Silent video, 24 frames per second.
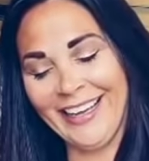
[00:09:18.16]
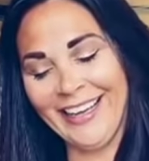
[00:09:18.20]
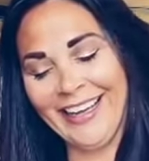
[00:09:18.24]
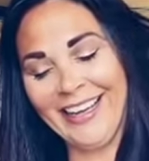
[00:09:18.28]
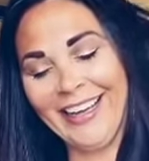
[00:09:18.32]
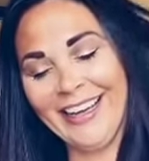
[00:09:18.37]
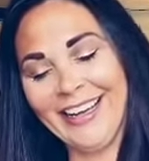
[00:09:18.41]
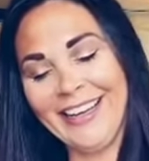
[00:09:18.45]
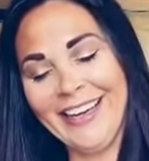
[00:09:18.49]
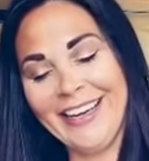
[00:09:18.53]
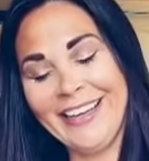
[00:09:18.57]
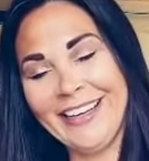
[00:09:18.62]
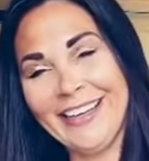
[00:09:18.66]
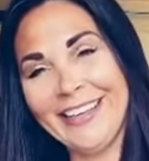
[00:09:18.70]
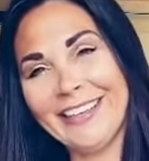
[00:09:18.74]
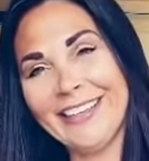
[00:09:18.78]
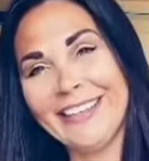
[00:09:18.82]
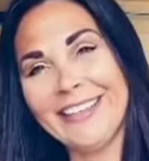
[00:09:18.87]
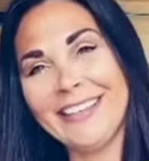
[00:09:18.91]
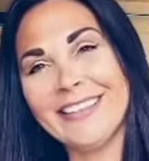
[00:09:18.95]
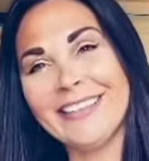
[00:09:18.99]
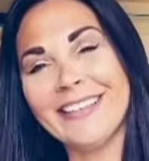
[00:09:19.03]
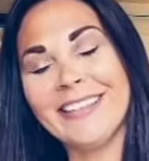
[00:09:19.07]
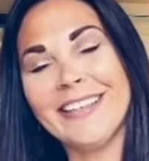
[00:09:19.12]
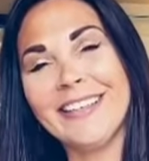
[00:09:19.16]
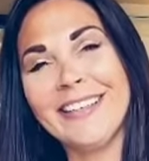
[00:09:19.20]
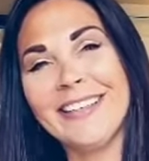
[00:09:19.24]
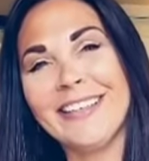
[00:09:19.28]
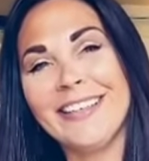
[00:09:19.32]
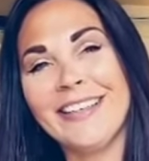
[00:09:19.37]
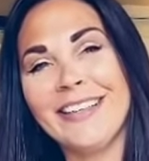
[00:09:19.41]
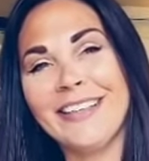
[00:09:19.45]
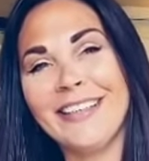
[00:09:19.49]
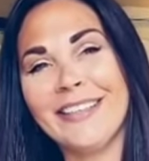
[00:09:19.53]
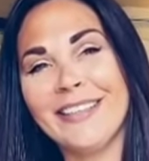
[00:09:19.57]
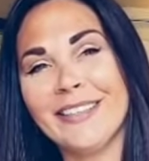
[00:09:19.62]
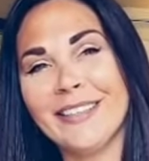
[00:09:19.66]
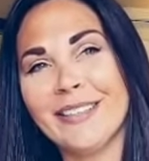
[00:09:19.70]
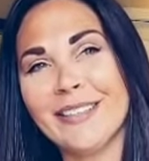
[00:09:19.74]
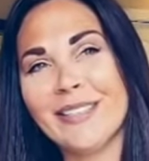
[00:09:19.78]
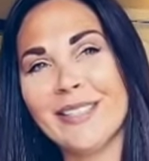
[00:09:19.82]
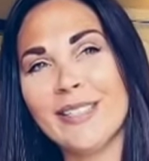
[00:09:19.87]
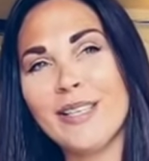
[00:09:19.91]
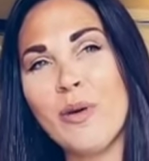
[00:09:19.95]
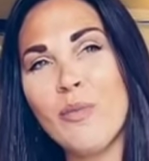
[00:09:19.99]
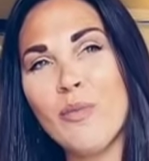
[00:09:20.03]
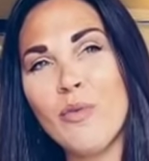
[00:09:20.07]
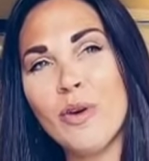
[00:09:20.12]
And
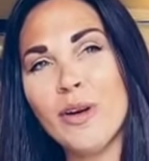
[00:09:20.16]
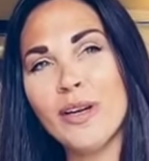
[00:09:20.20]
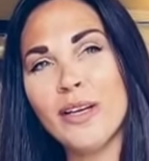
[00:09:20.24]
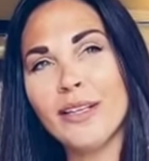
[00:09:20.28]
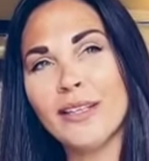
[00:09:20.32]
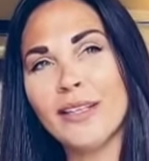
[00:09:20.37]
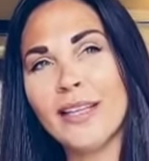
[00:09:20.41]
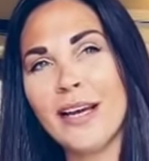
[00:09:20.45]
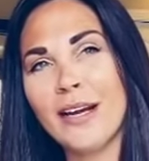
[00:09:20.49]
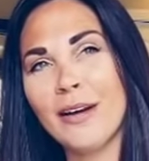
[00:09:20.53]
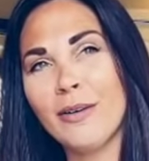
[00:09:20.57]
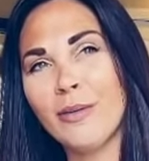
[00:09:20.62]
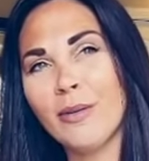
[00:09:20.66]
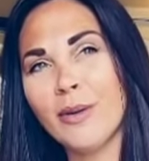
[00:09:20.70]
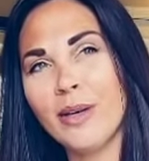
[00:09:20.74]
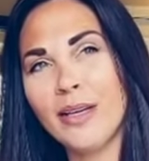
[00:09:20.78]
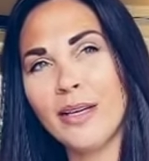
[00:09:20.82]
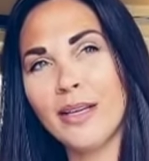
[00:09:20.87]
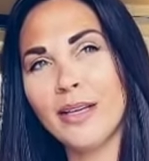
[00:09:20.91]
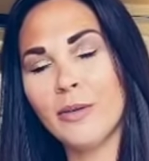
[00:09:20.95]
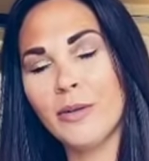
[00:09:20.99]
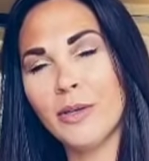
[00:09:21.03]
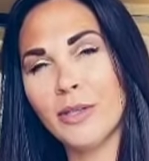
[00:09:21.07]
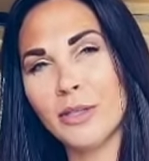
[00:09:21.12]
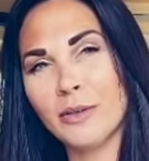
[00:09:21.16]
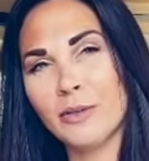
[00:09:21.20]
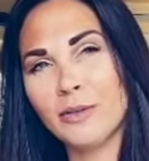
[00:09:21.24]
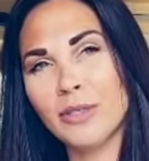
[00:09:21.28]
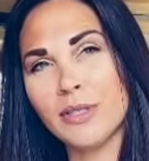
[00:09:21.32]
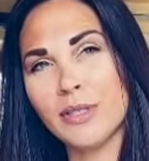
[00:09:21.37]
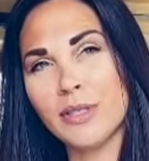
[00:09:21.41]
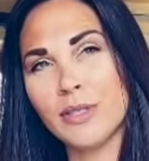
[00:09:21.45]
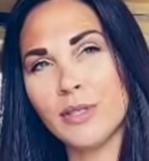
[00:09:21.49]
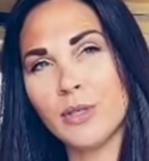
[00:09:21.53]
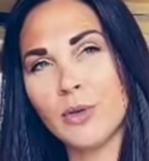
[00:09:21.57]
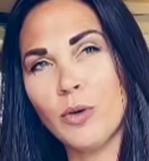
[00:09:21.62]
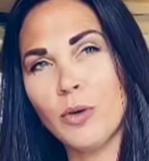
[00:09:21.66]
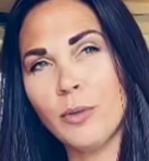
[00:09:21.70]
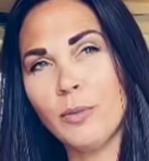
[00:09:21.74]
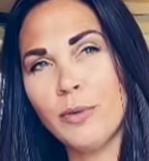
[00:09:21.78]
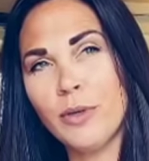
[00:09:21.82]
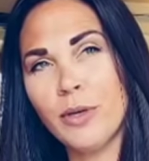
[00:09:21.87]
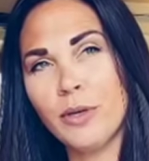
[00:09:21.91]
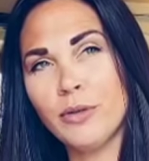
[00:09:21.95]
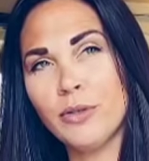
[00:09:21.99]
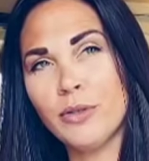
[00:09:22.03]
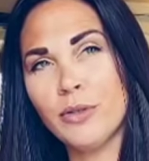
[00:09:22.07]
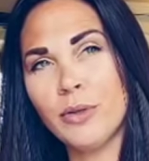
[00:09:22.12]
someone in that reading, whether it was the
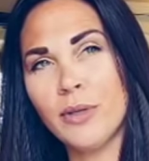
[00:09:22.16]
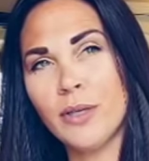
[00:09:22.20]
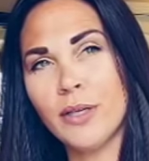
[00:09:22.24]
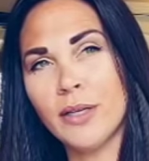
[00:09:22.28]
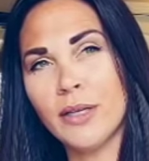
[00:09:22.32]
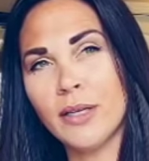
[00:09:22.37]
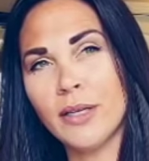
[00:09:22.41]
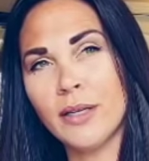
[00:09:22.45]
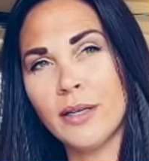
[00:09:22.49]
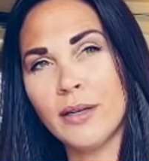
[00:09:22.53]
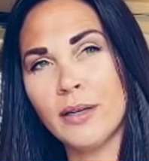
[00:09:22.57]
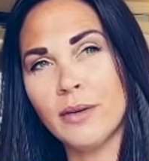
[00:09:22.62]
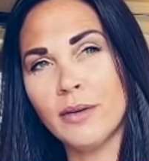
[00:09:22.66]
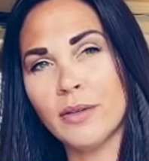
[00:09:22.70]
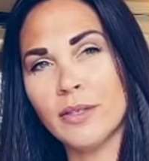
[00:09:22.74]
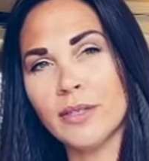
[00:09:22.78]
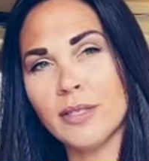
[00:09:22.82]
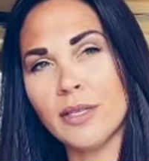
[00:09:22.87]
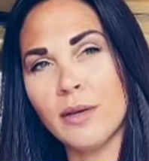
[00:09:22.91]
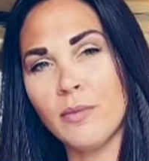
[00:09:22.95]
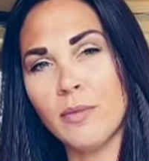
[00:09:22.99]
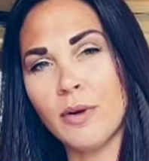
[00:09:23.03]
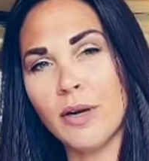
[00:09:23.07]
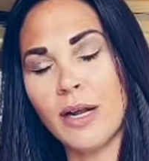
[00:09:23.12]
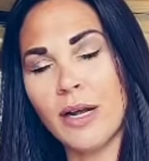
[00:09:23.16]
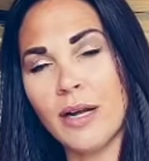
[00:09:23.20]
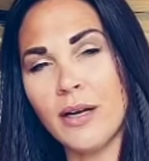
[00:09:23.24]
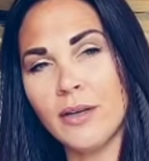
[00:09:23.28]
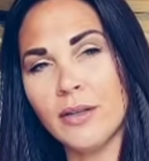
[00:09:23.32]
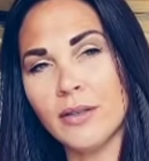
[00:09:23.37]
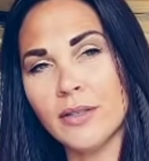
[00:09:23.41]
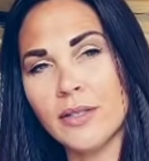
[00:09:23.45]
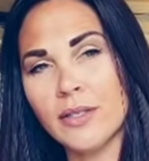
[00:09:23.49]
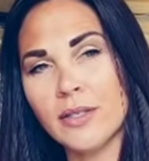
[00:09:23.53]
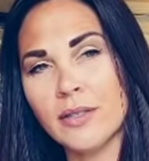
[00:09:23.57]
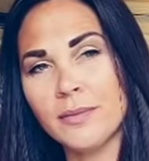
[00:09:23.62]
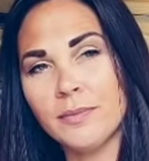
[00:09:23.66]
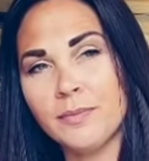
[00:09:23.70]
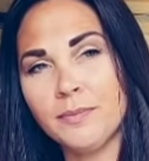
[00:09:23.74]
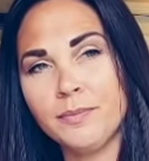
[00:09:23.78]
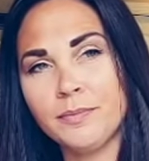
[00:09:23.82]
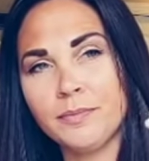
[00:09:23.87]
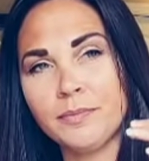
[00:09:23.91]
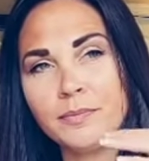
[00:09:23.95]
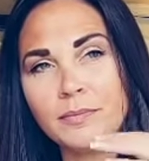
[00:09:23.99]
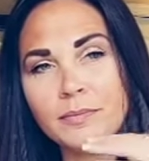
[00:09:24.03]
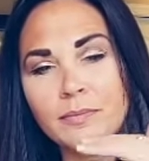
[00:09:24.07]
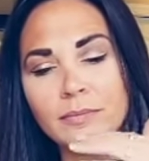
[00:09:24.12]
Scorpio doing it or someone else,
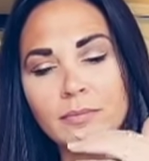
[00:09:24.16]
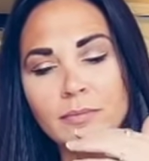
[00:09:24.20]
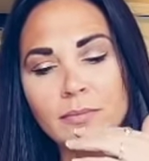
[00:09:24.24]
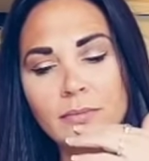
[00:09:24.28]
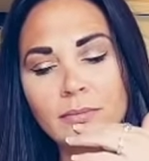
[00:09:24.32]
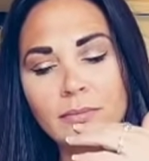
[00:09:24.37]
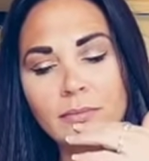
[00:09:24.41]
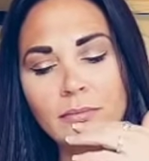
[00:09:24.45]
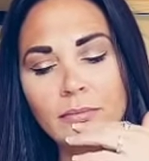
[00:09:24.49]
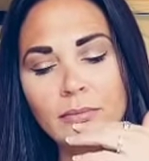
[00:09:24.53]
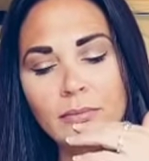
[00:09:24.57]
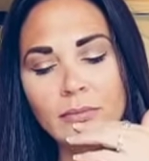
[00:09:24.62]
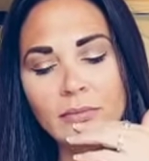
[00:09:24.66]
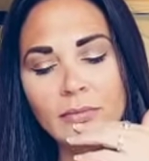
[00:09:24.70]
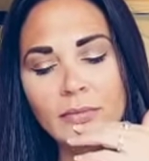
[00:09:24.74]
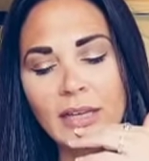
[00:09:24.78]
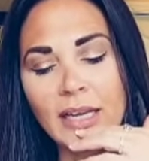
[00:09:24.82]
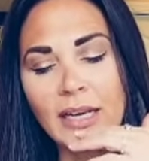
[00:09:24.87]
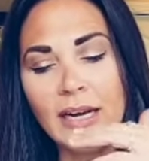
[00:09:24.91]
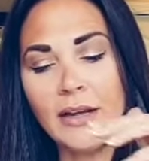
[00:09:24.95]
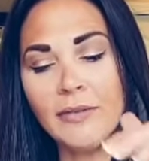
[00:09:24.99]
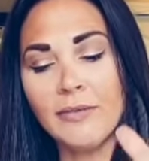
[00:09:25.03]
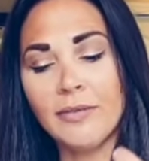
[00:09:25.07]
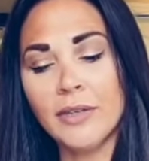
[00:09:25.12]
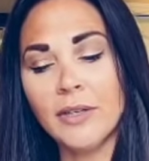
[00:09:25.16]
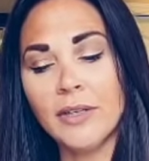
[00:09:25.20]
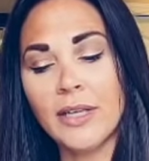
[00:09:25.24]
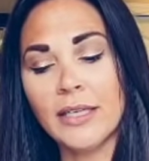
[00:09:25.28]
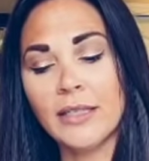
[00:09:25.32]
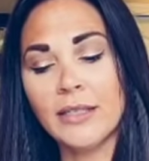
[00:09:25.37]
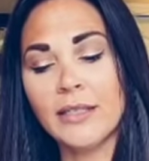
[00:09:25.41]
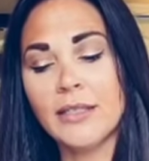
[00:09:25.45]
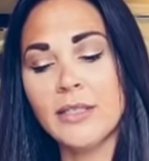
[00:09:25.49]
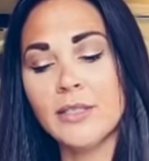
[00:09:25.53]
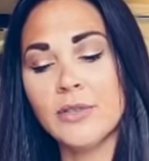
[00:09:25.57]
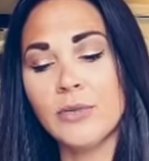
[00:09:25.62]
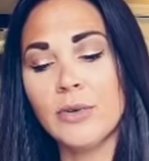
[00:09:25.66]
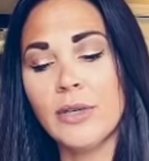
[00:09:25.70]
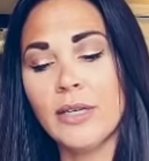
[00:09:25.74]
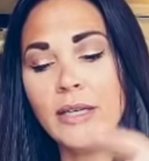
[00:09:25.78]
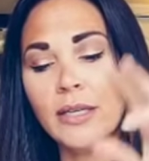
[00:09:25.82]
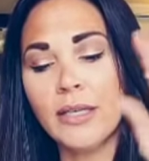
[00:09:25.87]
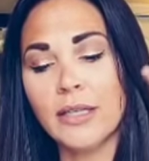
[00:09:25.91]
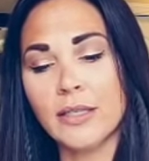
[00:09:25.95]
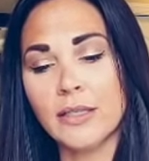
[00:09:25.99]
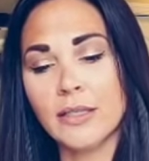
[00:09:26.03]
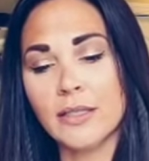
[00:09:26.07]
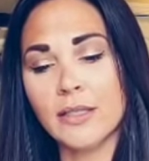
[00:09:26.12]
and I feel like these
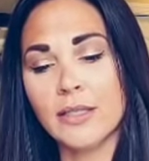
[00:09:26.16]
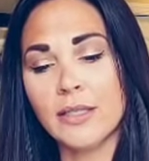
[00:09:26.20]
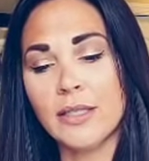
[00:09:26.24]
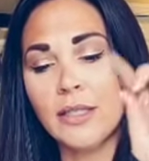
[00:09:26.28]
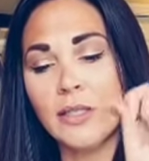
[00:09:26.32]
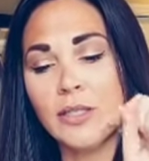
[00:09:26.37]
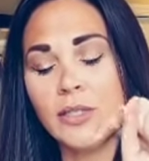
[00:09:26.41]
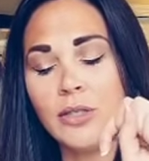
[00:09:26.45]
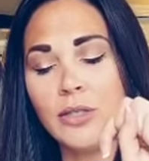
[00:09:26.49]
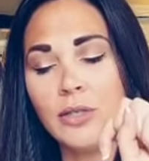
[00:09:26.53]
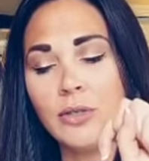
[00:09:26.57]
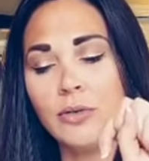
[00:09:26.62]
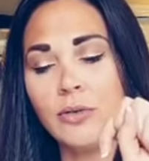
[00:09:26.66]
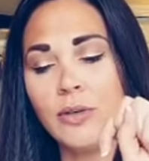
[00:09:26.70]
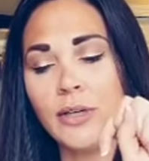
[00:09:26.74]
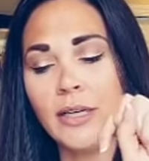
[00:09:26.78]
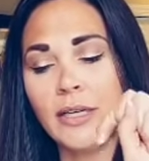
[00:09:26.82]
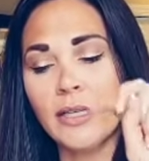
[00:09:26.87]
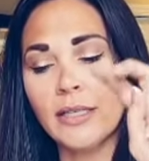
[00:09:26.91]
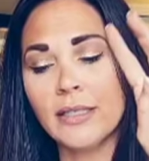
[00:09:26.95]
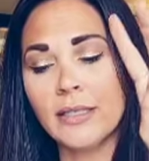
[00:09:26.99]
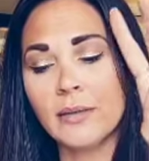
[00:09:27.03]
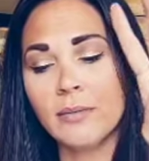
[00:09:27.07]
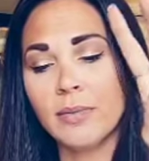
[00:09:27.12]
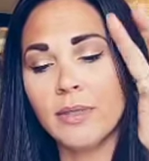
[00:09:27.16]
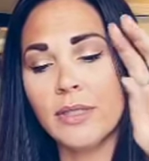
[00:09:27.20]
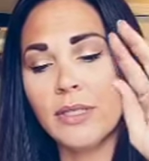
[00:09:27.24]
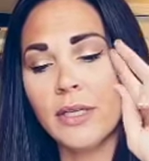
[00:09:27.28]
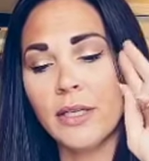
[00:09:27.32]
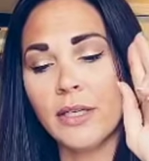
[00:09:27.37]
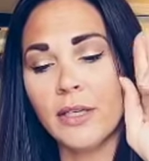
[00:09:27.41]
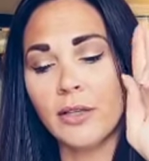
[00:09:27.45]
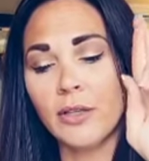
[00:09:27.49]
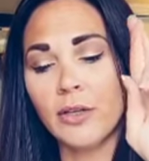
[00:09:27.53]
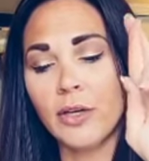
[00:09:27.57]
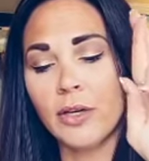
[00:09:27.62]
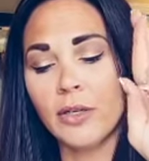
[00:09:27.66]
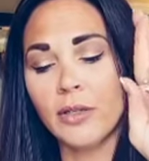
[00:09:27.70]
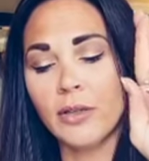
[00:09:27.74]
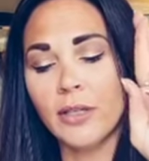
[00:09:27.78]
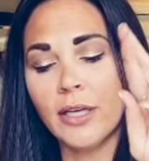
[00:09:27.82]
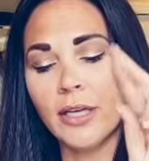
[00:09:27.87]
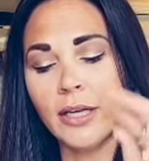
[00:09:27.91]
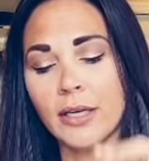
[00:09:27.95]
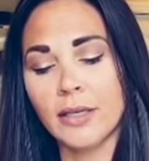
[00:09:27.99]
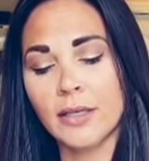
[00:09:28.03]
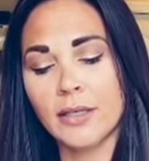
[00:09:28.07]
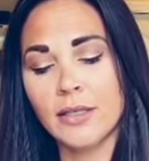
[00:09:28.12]
readings, these two readings in particular are
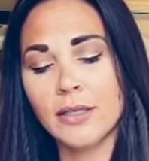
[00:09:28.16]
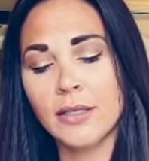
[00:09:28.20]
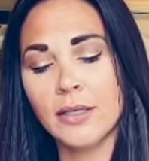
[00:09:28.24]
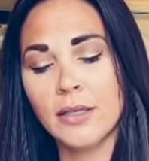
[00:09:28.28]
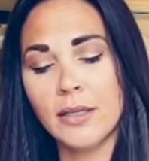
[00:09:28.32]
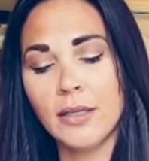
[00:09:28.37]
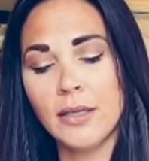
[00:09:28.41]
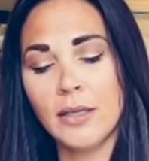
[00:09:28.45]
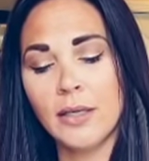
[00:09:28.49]
linked,